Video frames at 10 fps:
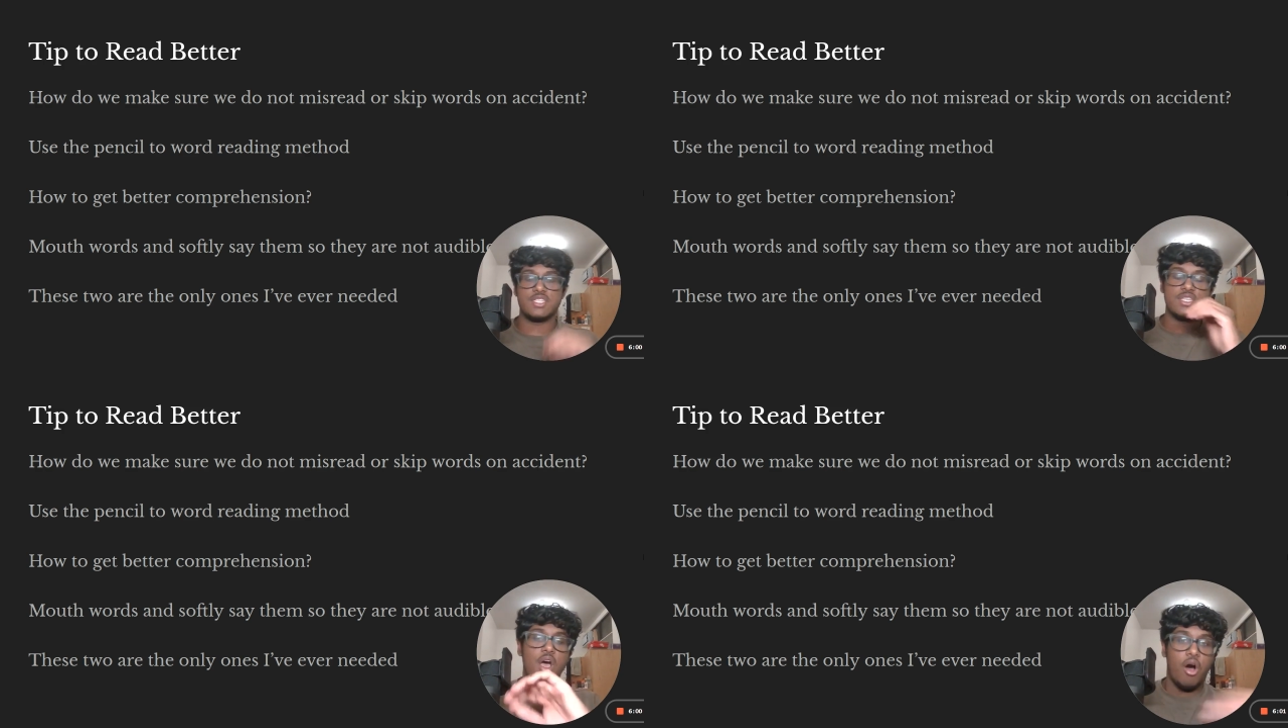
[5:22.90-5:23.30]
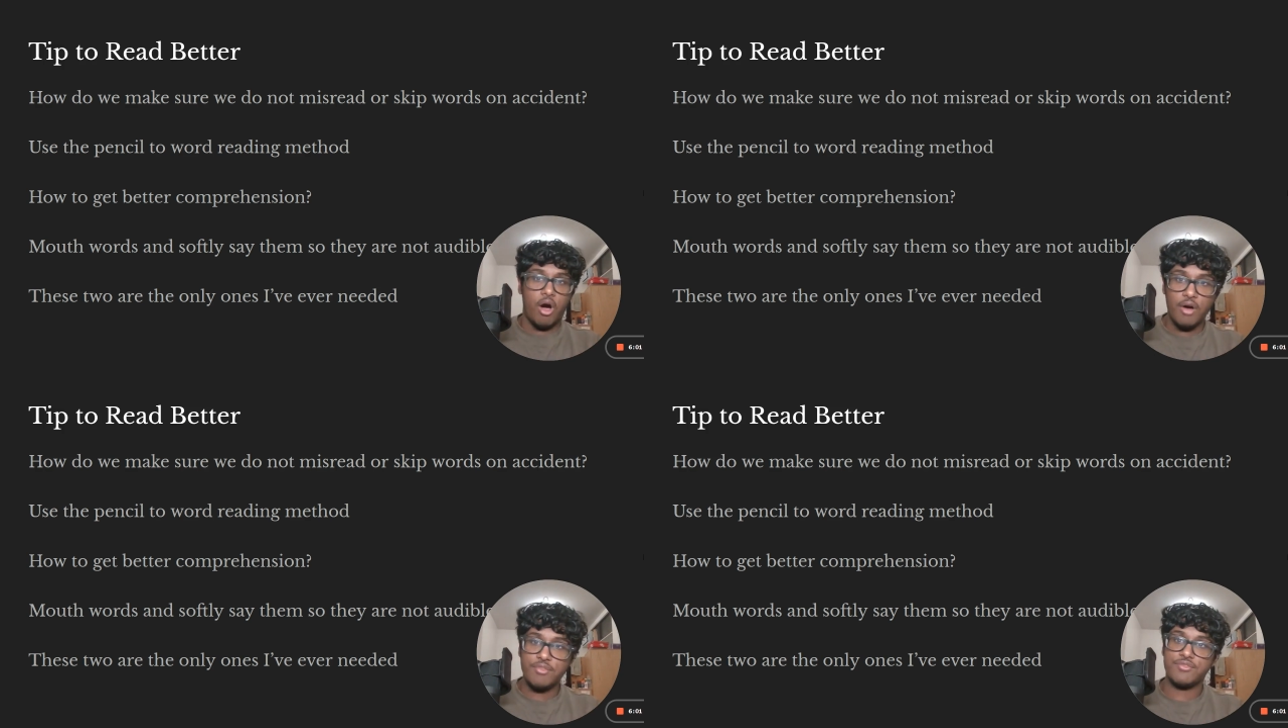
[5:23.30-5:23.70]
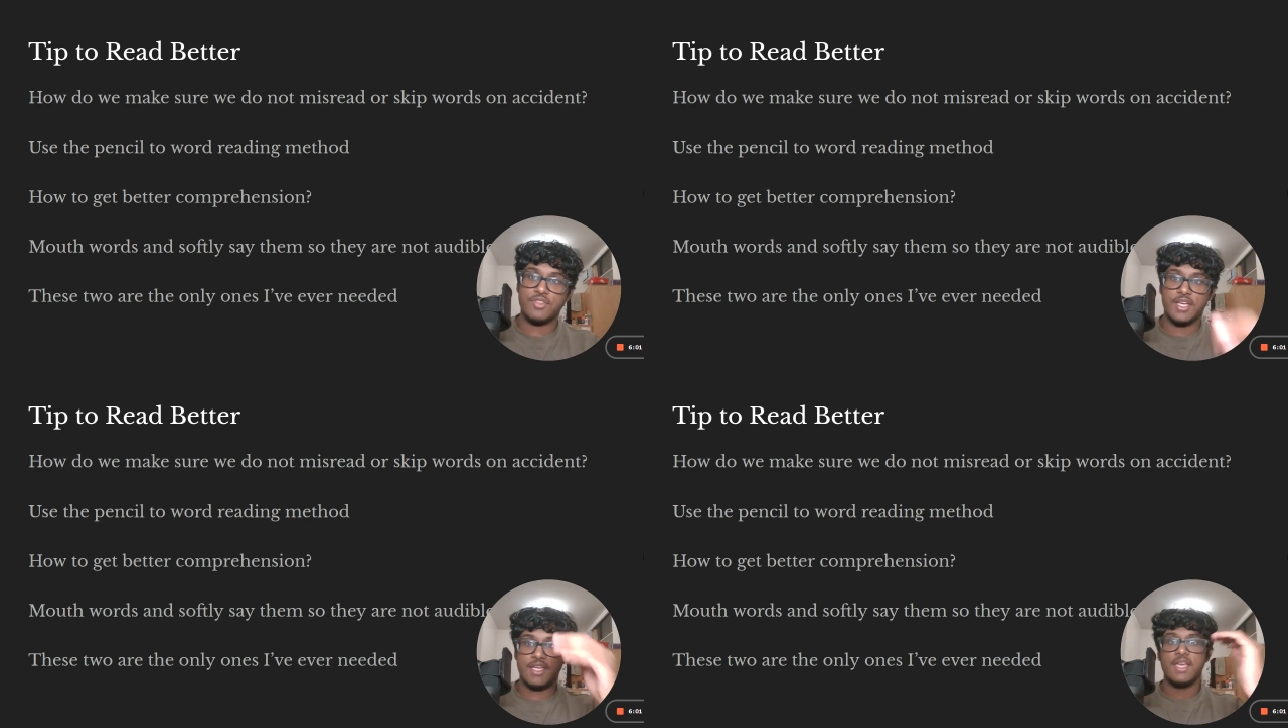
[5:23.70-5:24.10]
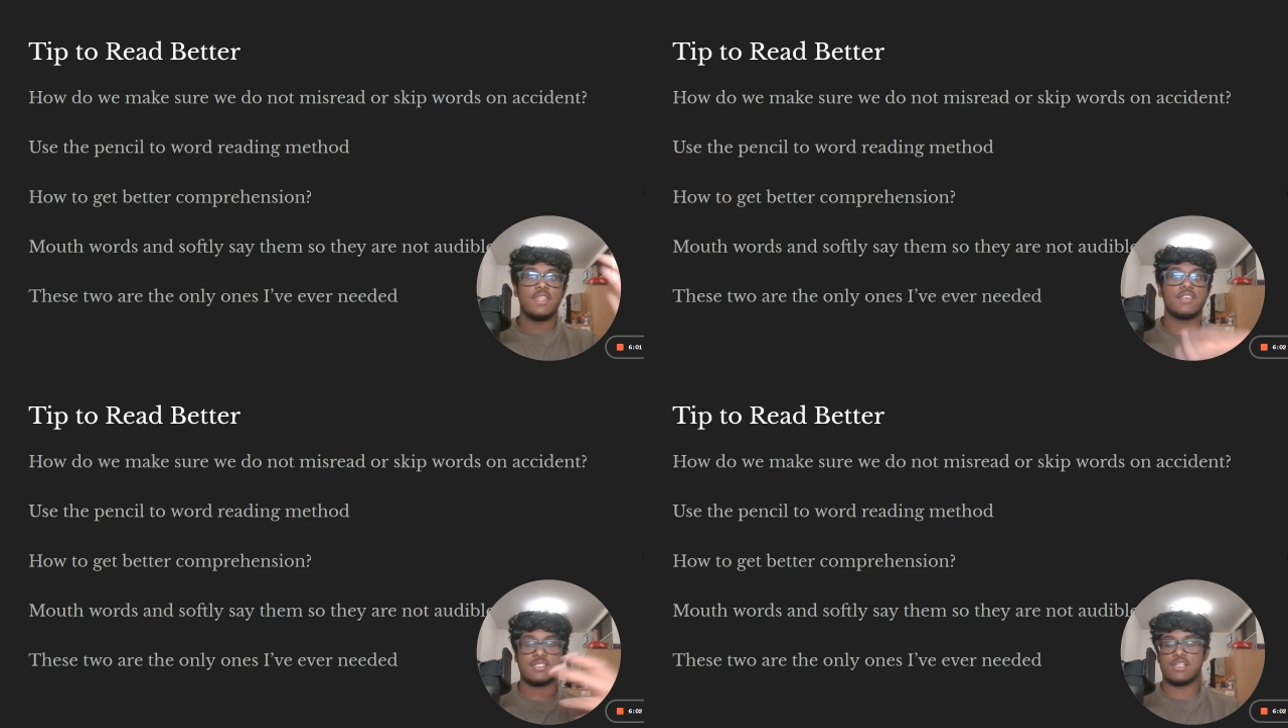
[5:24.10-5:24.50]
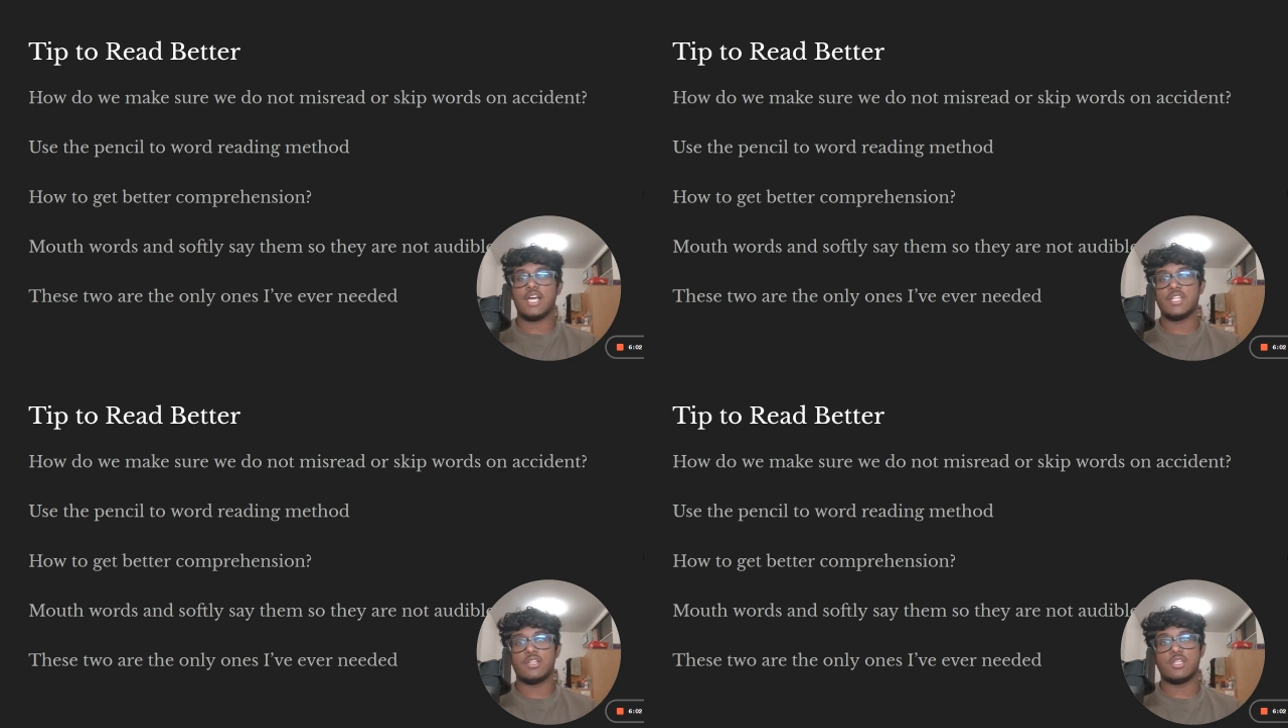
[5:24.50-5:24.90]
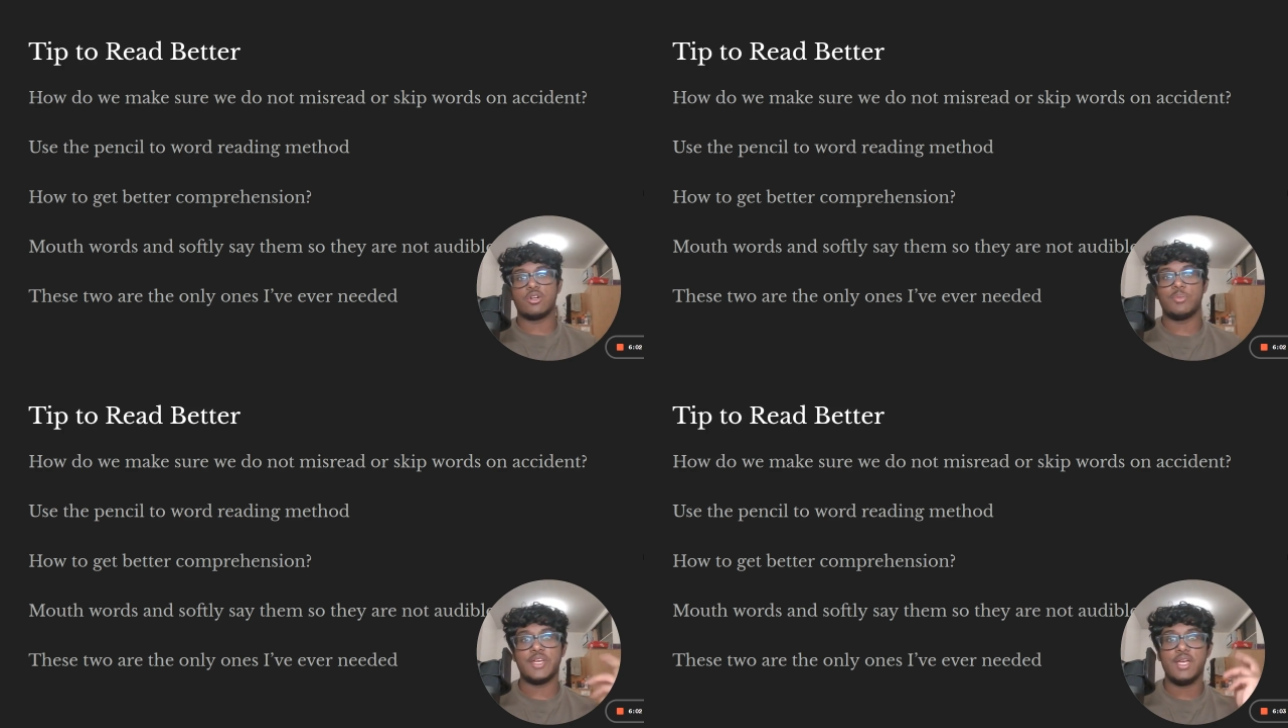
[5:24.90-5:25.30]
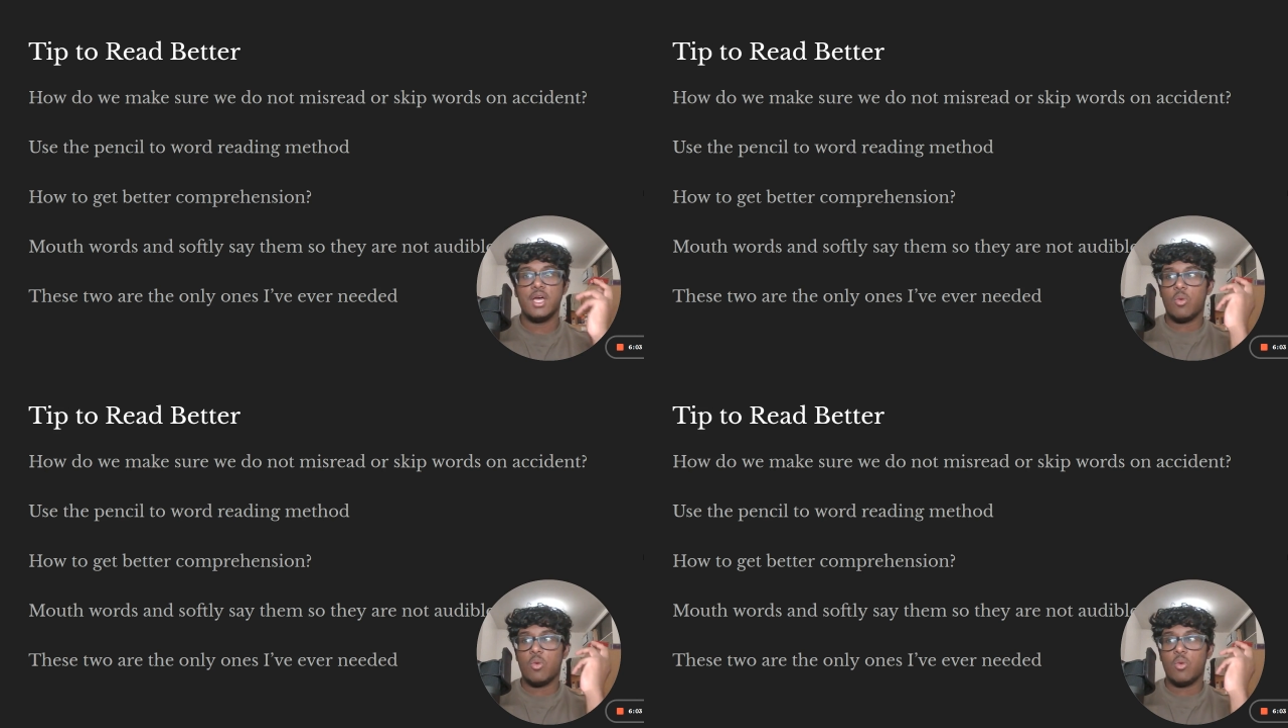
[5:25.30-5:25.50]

is off like the slide a little bit.